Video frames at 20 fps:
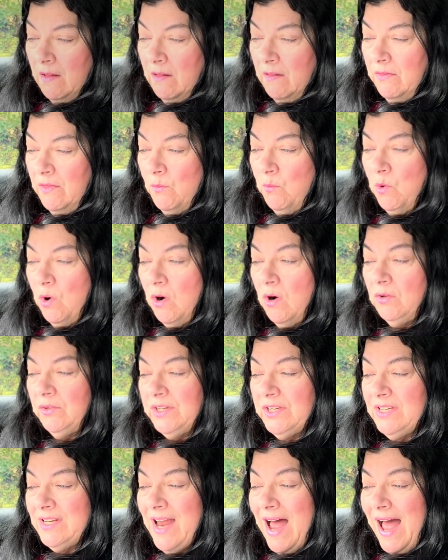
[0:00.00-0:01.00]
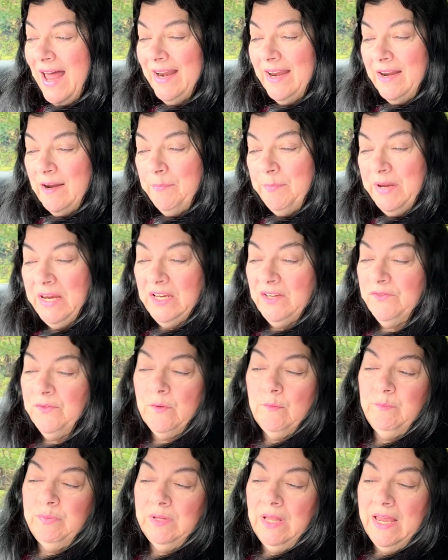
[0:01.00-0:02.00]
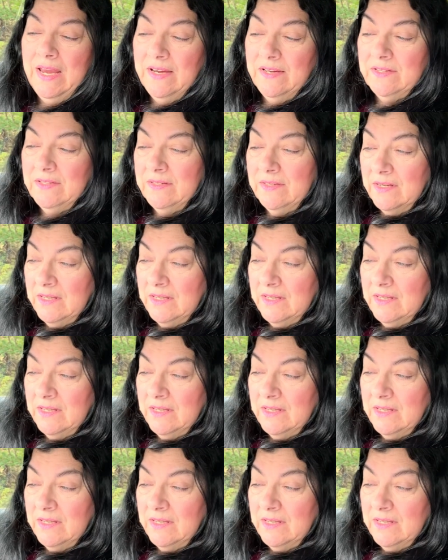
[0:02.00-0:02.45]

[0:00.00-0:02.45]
The world is not in a peaceful place.